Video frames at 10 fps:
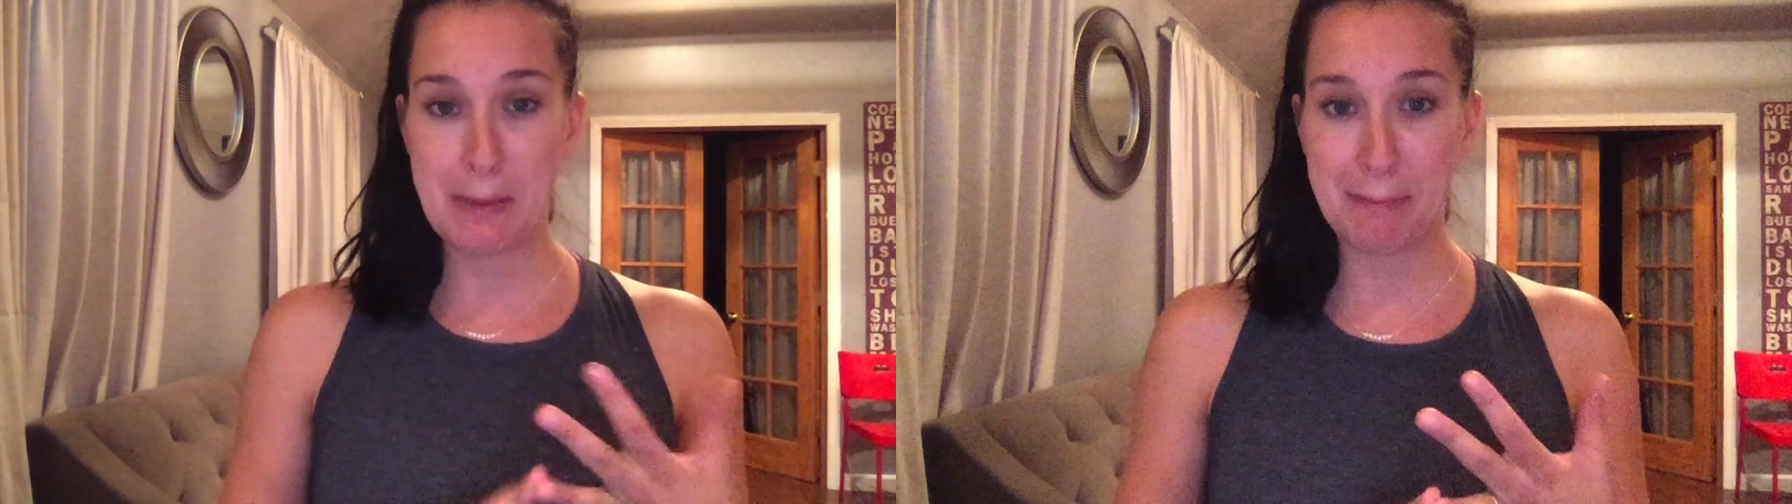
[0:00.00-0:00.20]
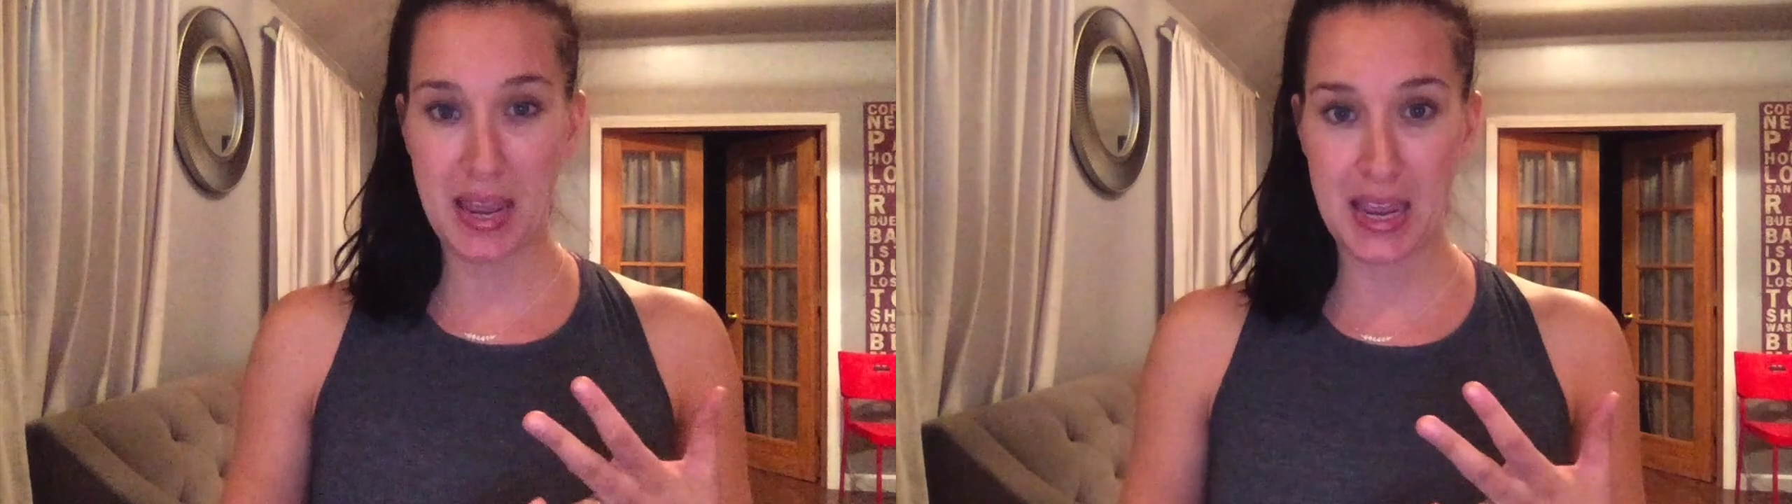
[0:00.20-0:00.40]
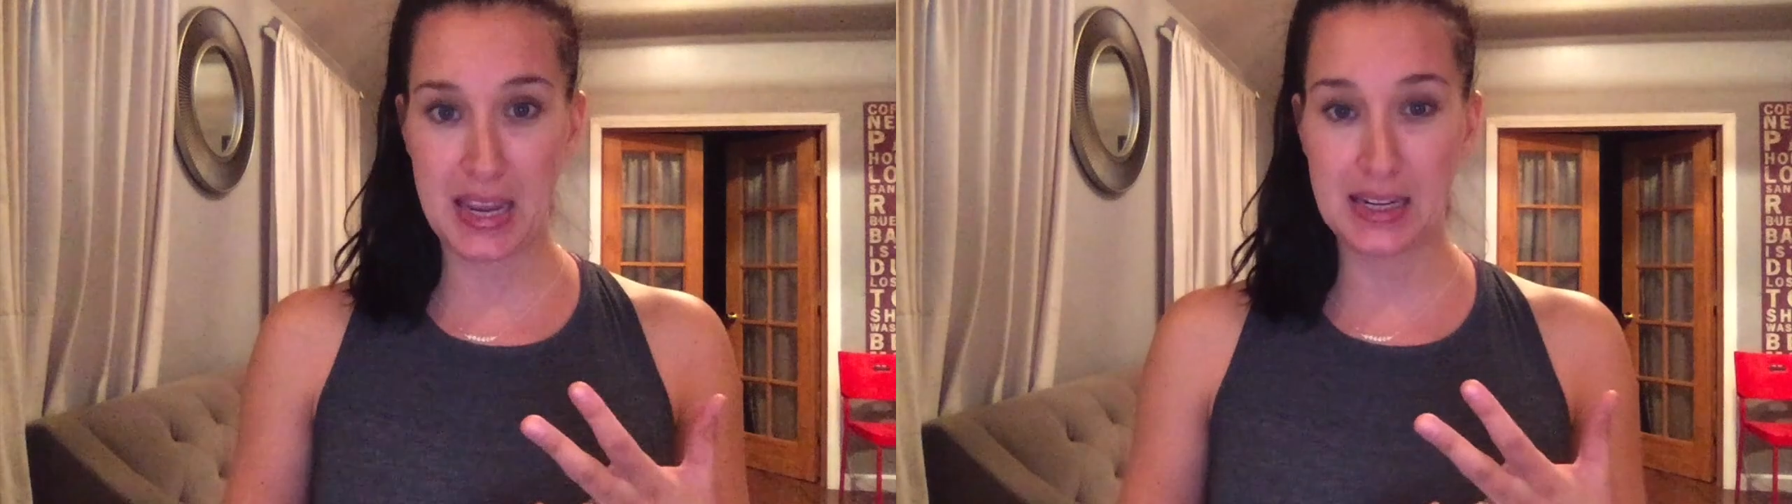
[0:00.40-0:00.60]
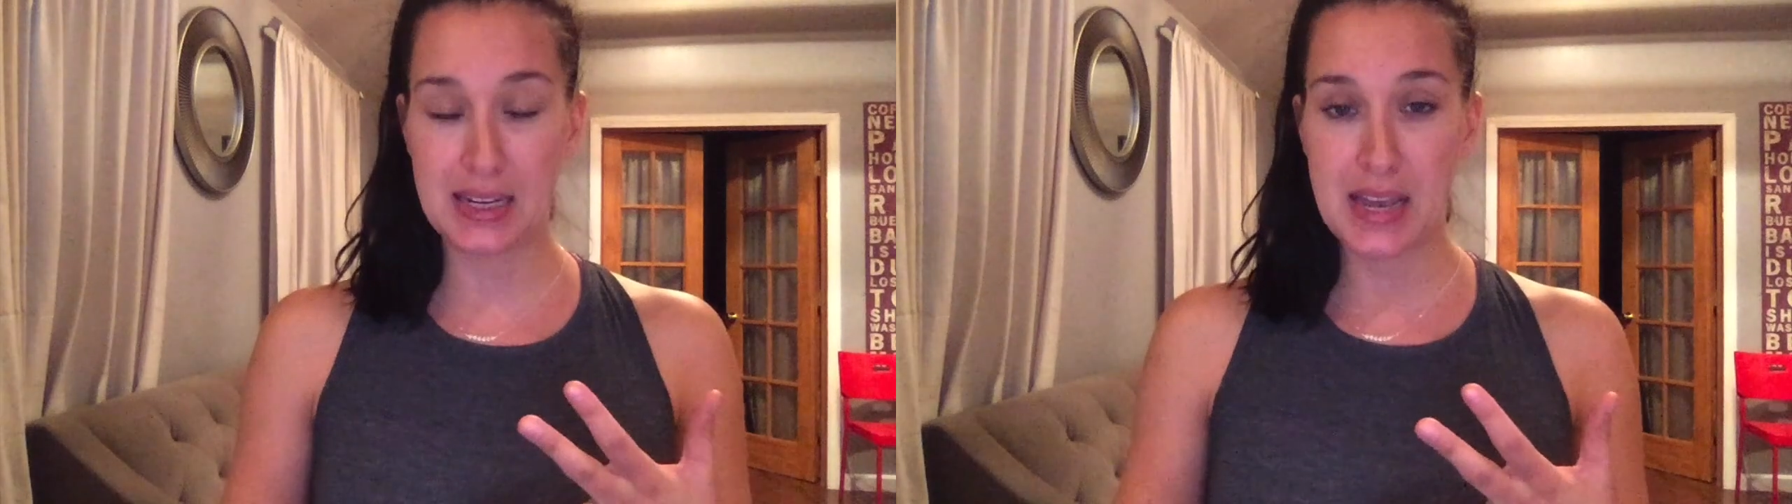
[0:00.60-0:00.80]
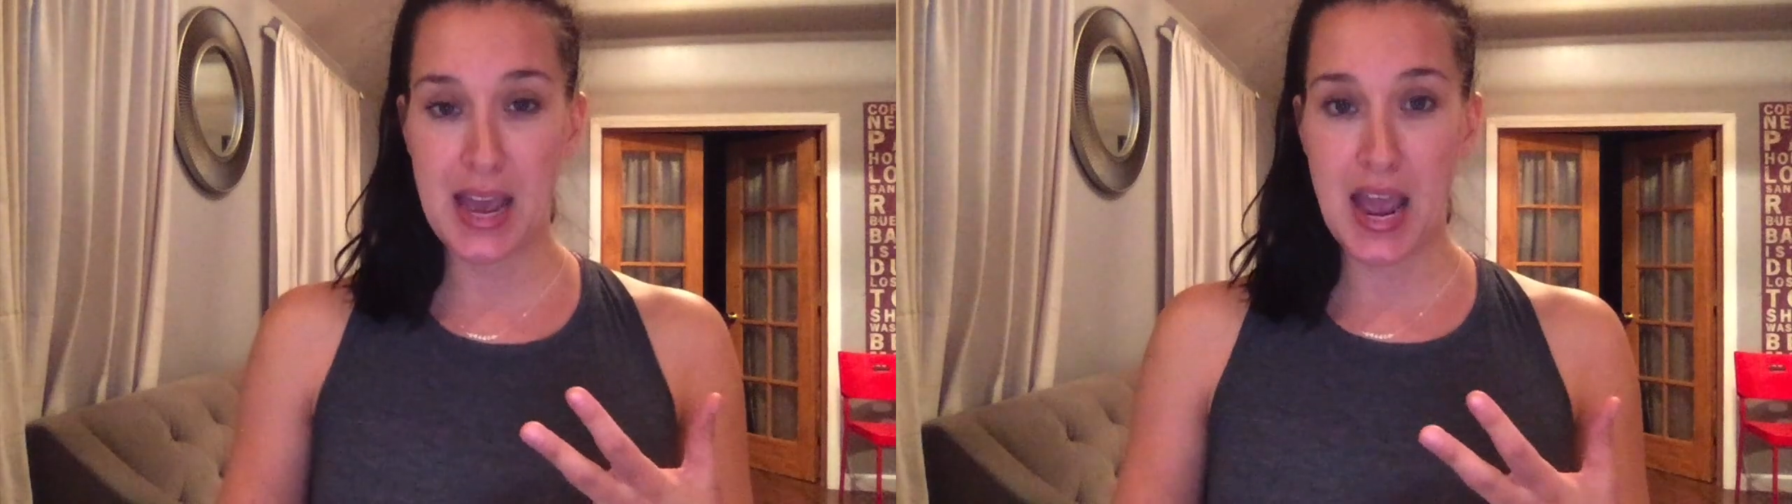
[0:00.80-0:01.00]
pain,
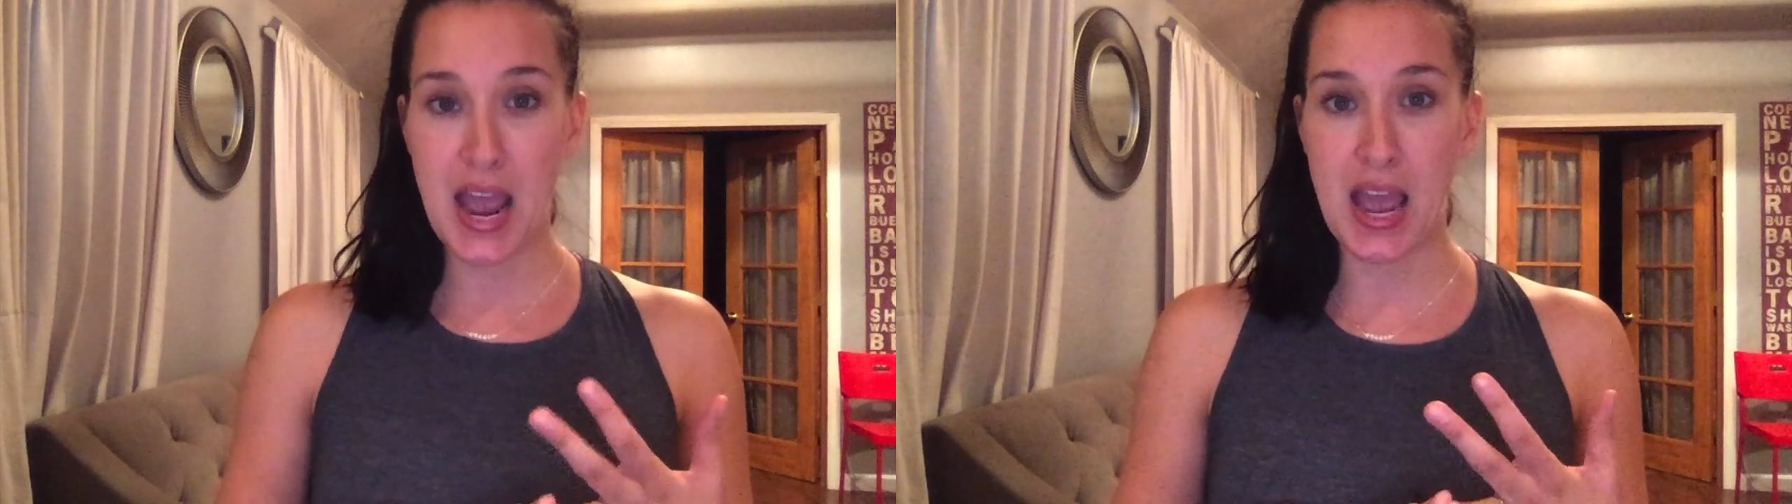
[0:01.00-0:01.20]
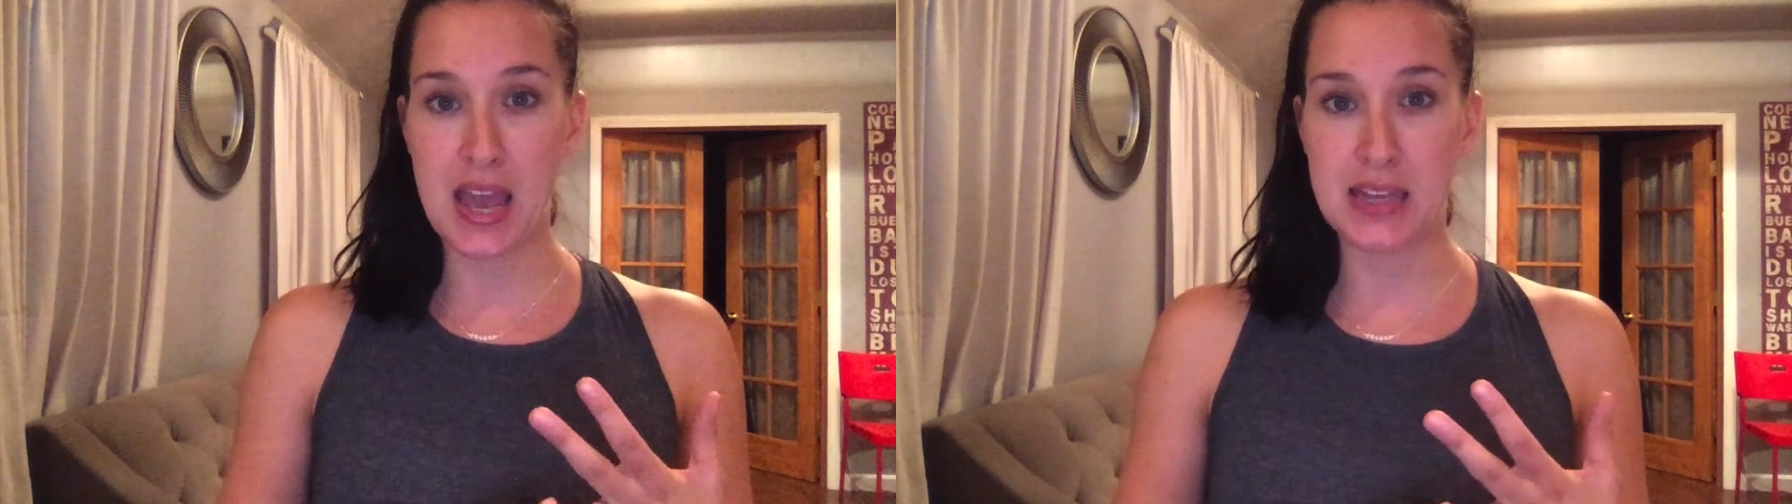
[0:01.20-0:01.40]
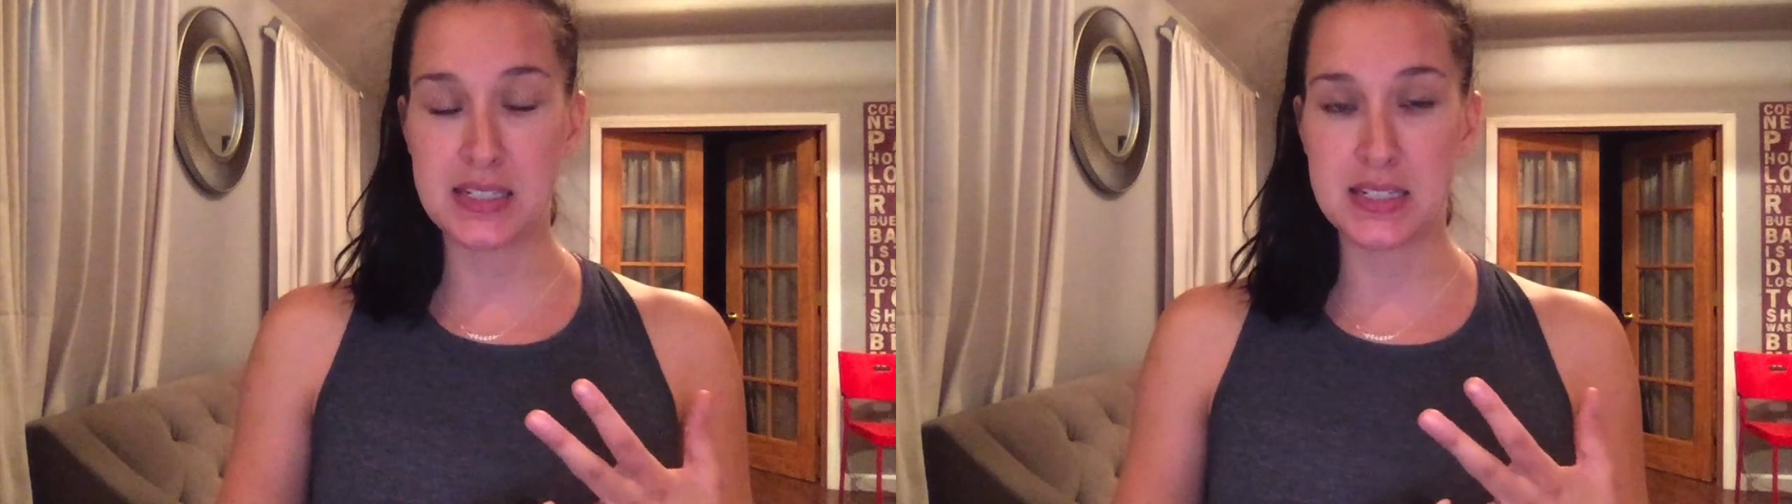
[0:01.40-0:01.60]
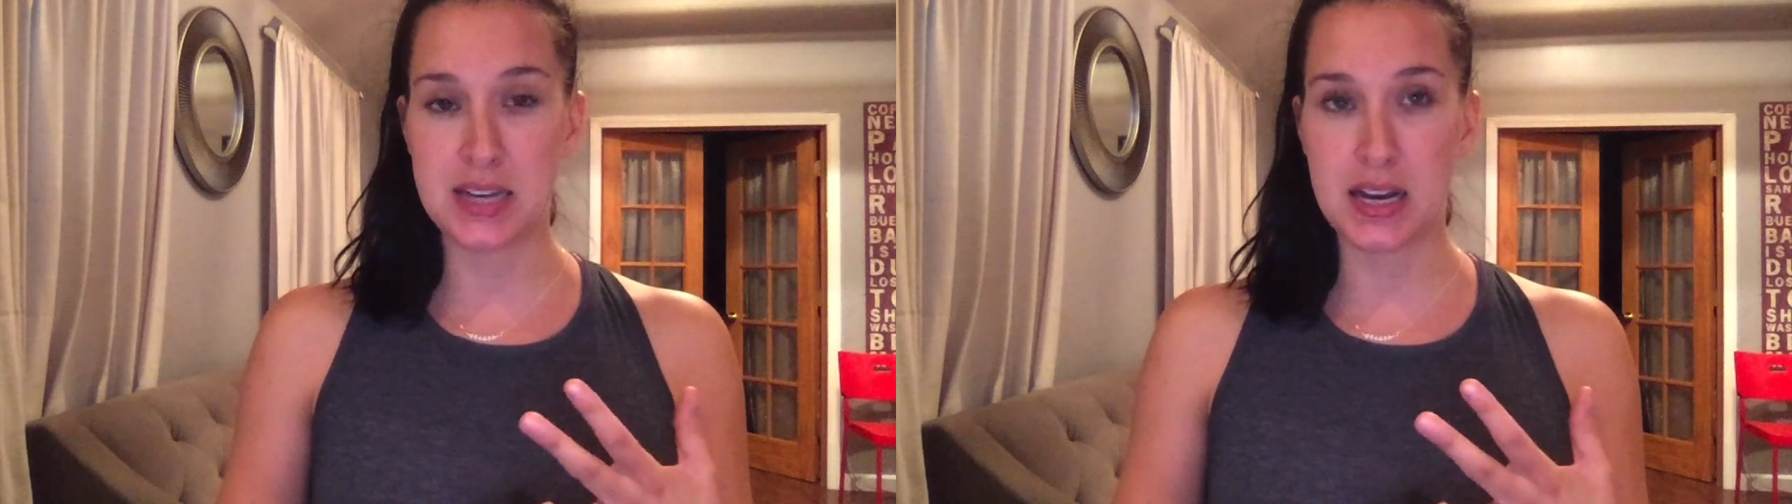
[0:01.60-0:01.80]
and